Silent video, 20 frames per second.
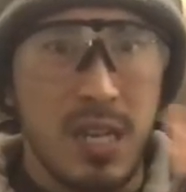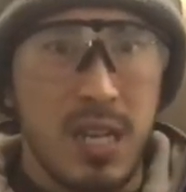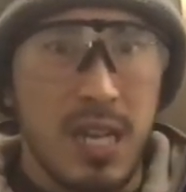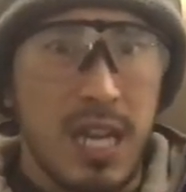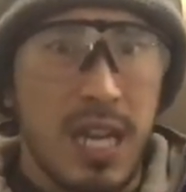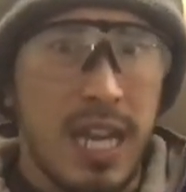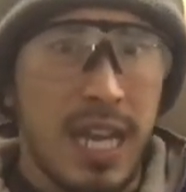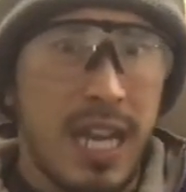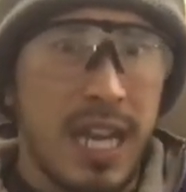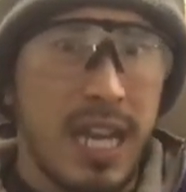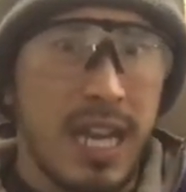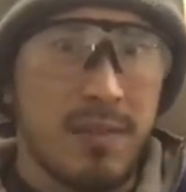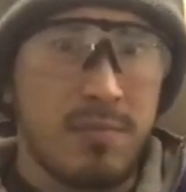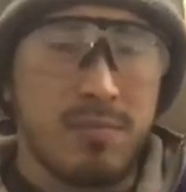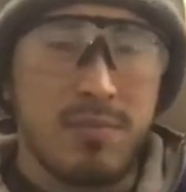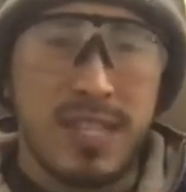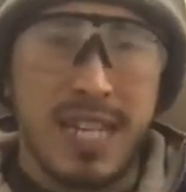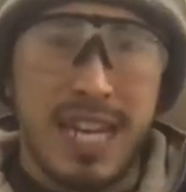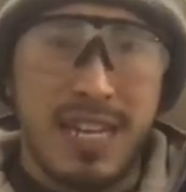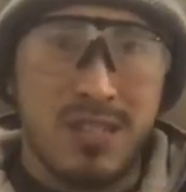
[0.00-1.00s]
and
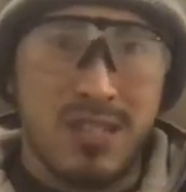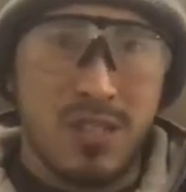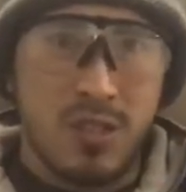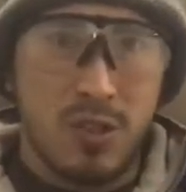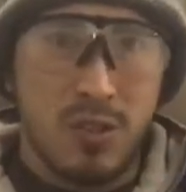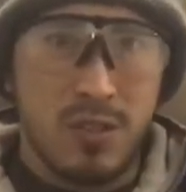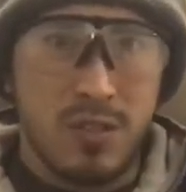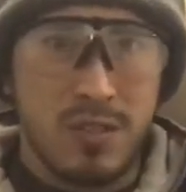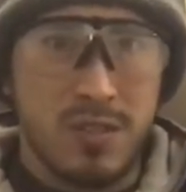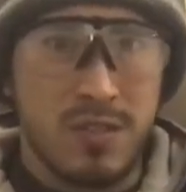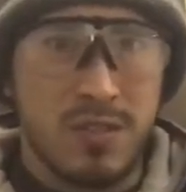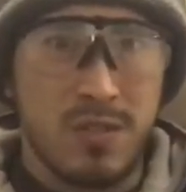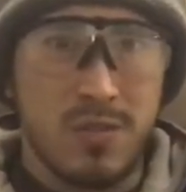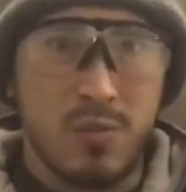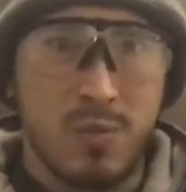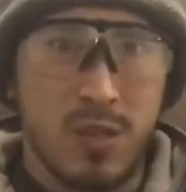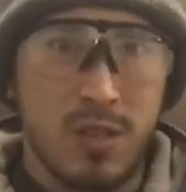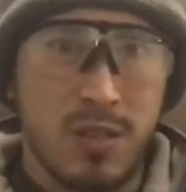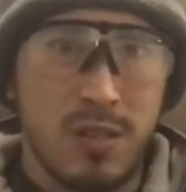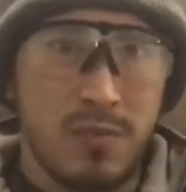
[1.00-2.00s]
gas costs as
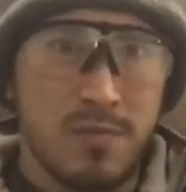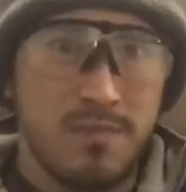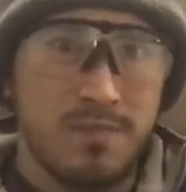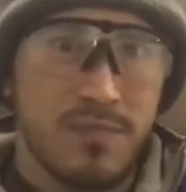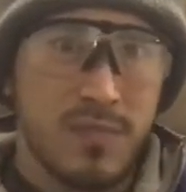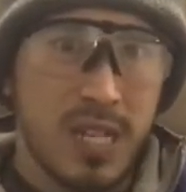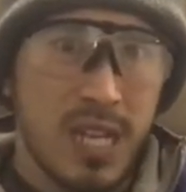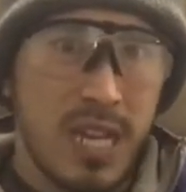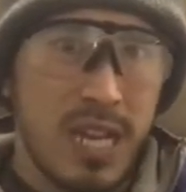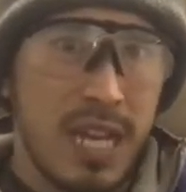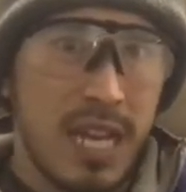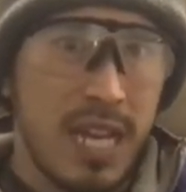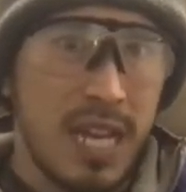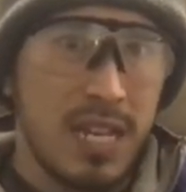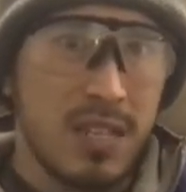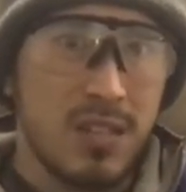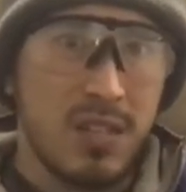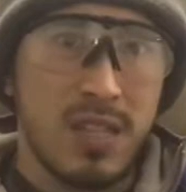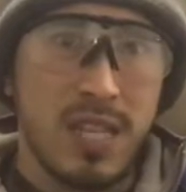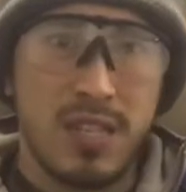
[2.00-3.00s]
well.
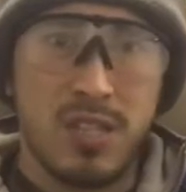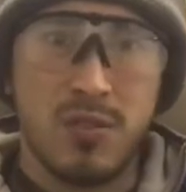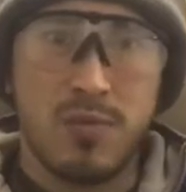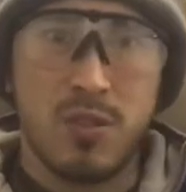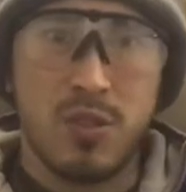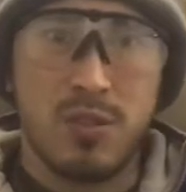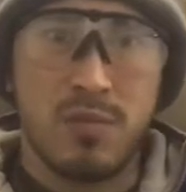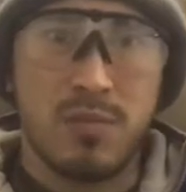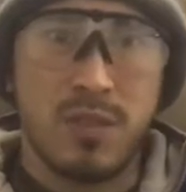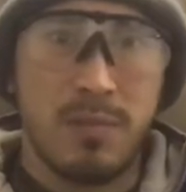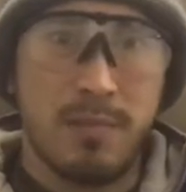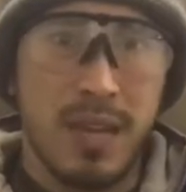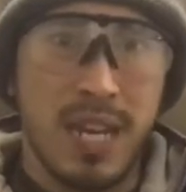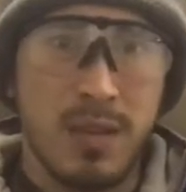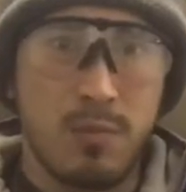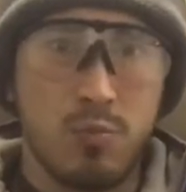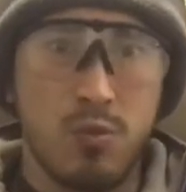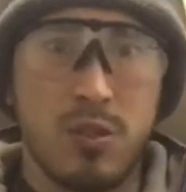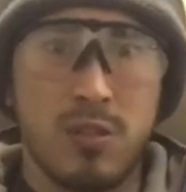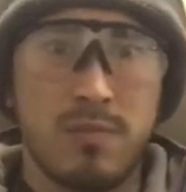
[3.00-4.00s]
And then you've got the
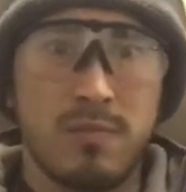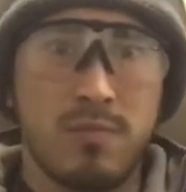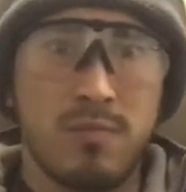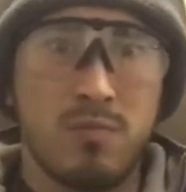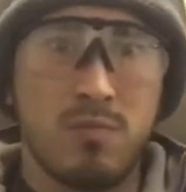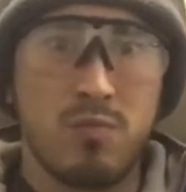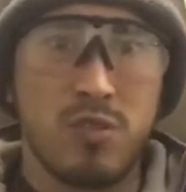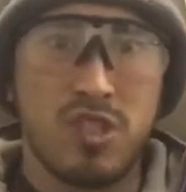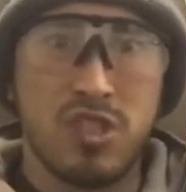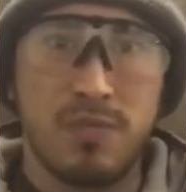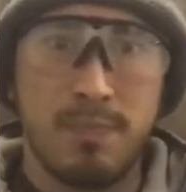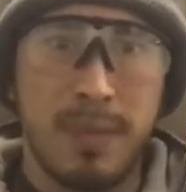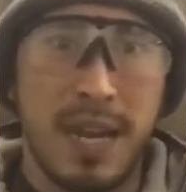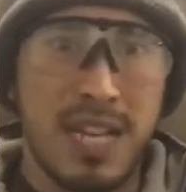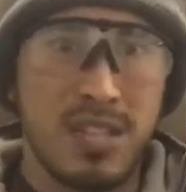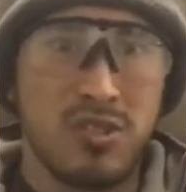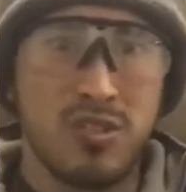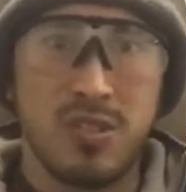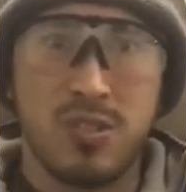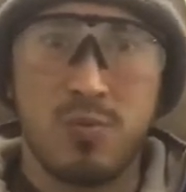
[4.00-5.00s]
main one, which is
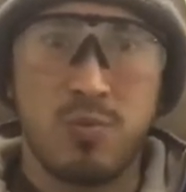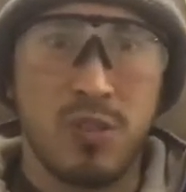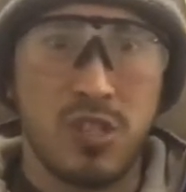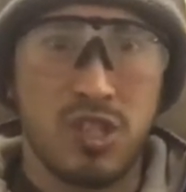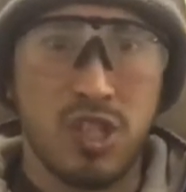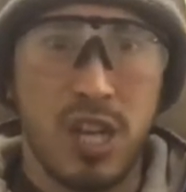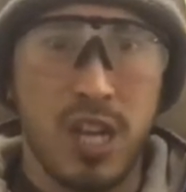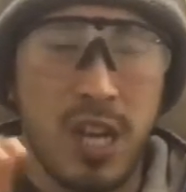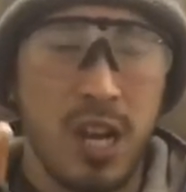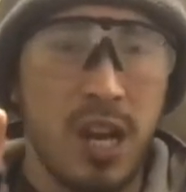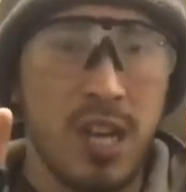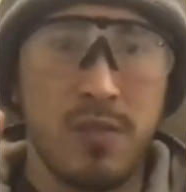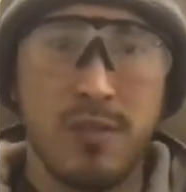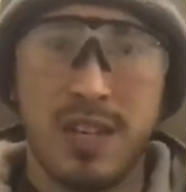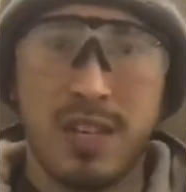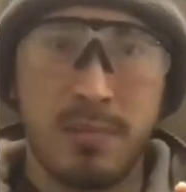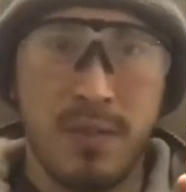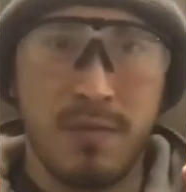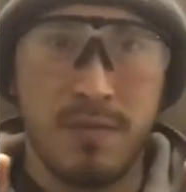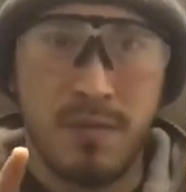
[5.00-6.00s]
batteries, which I highly
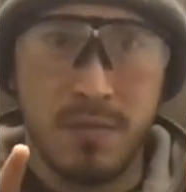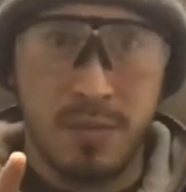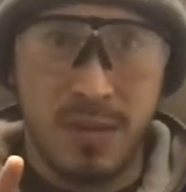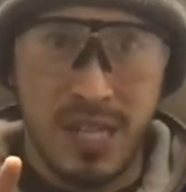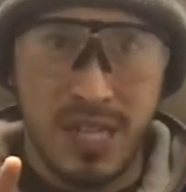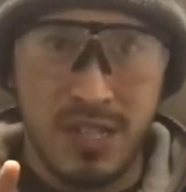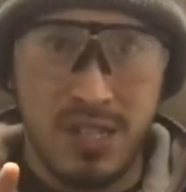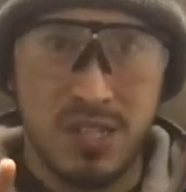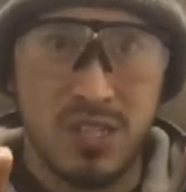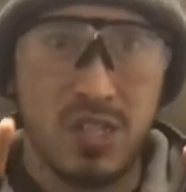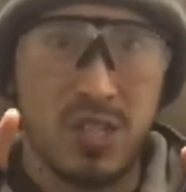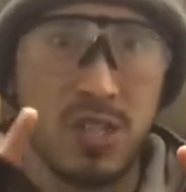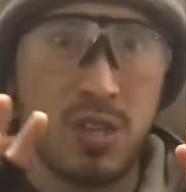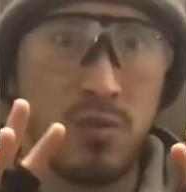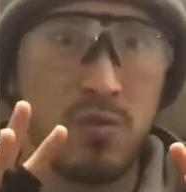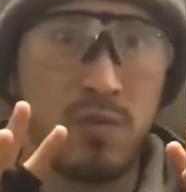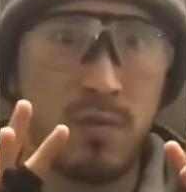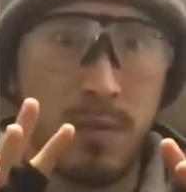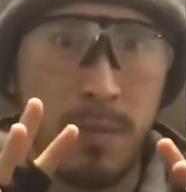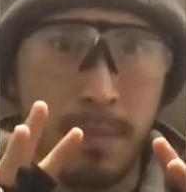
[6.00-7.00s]
recommend for beginners. Go
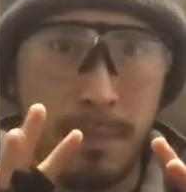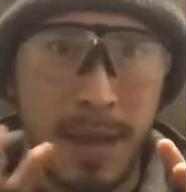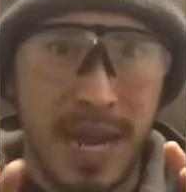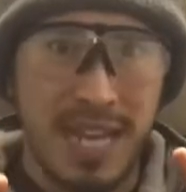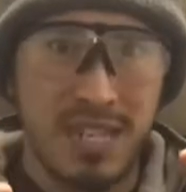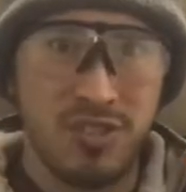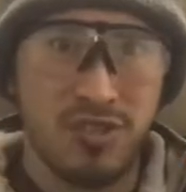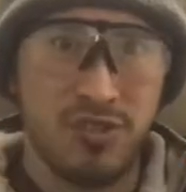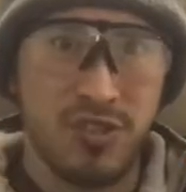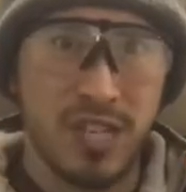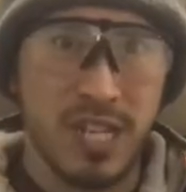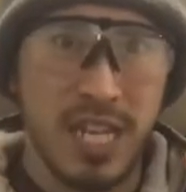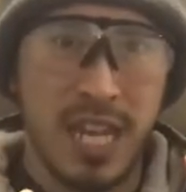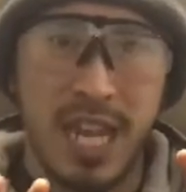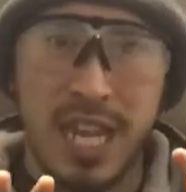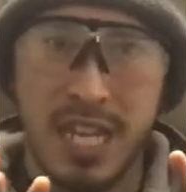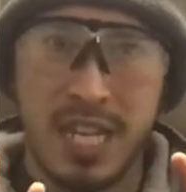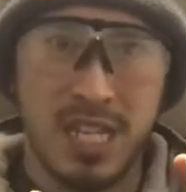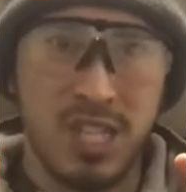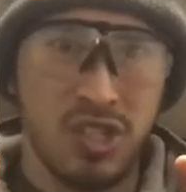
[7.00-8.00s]
with a battery
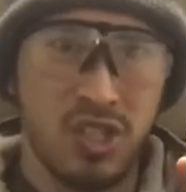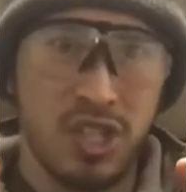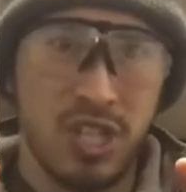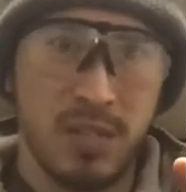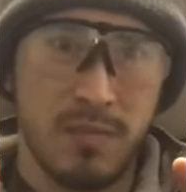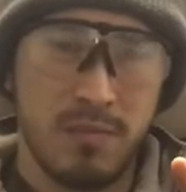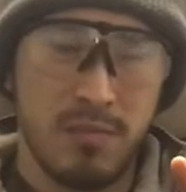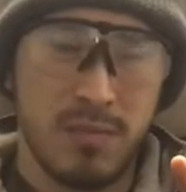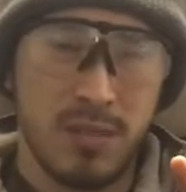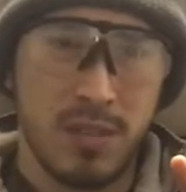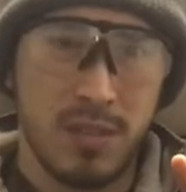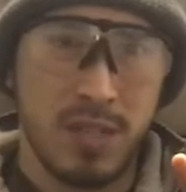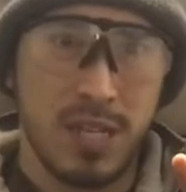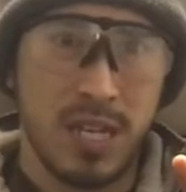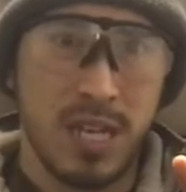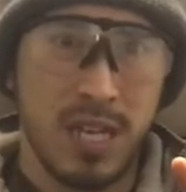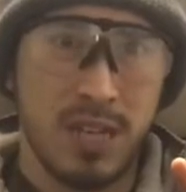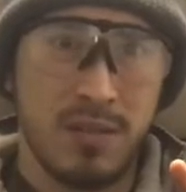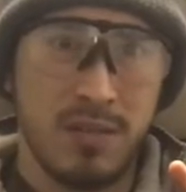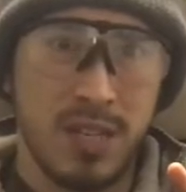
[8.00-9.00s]
AEG,
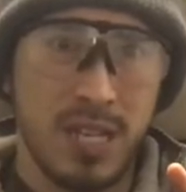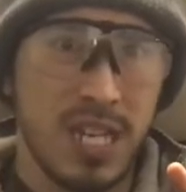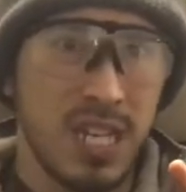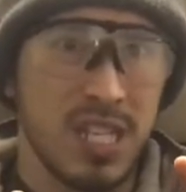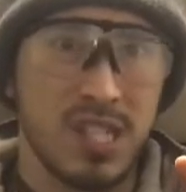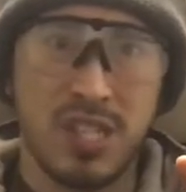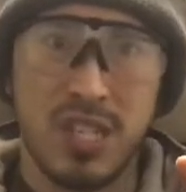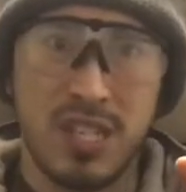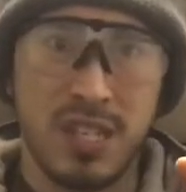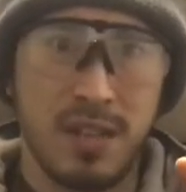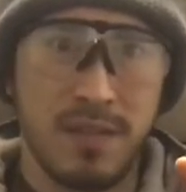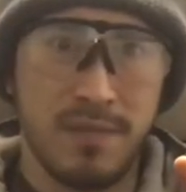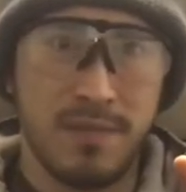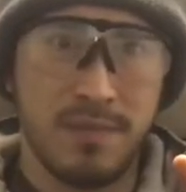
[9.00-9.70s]
okay, easy enough.